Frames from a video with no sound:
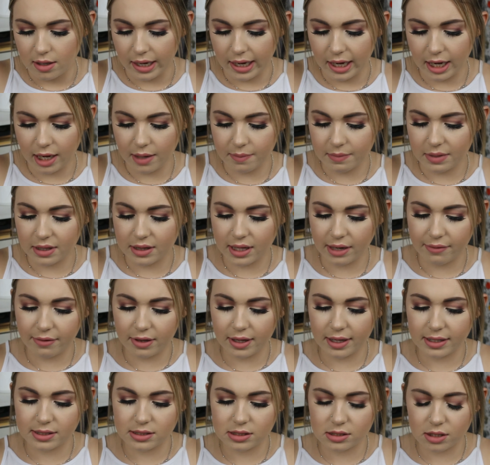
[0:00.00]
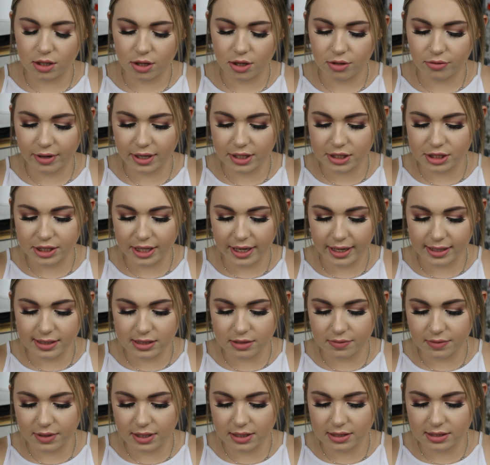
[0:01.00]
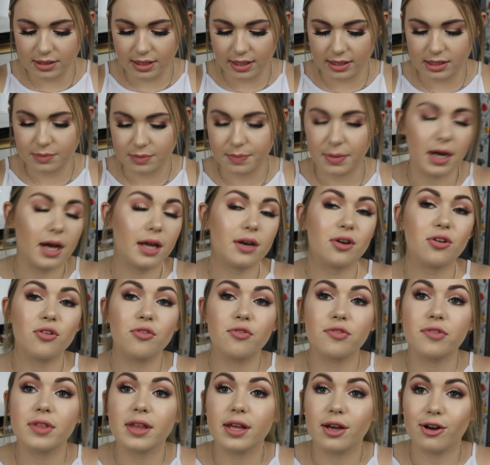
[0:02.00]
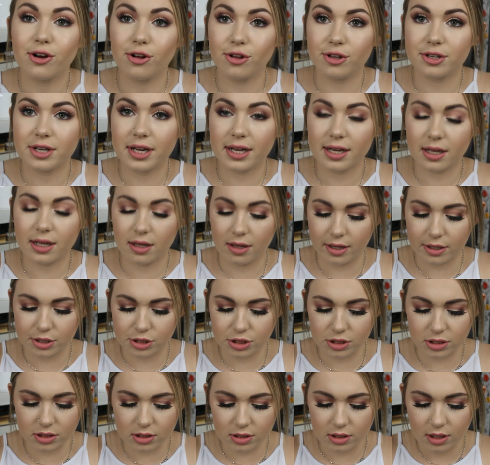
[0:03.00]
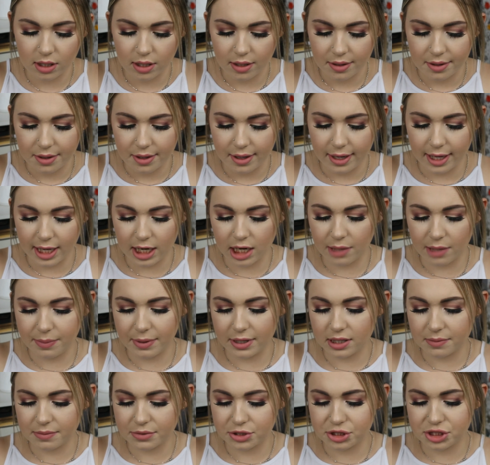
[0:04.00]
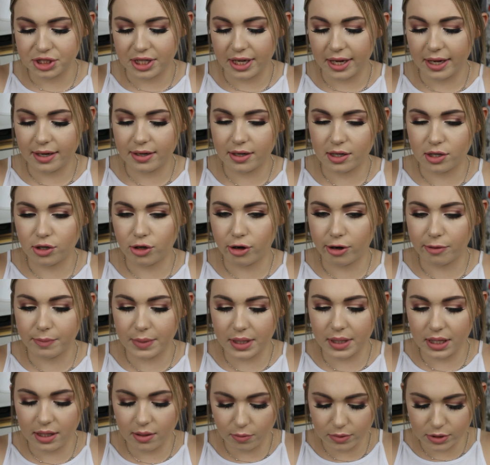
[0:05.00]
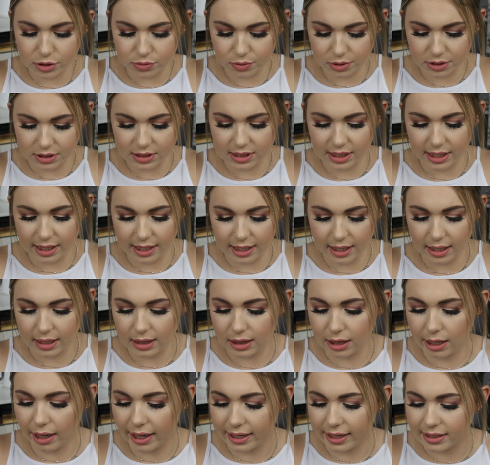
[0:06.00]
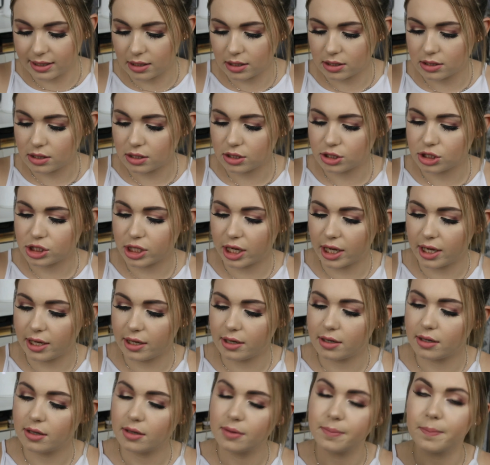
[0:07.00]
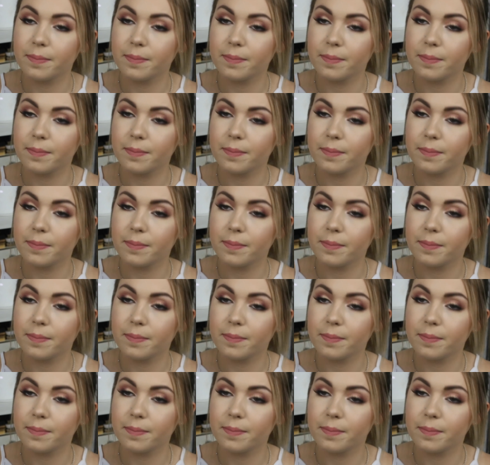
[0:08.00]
They released 3 shades of this as part of the Holdiay collection. And I picked up the shade Nomi, which was their lightest shade.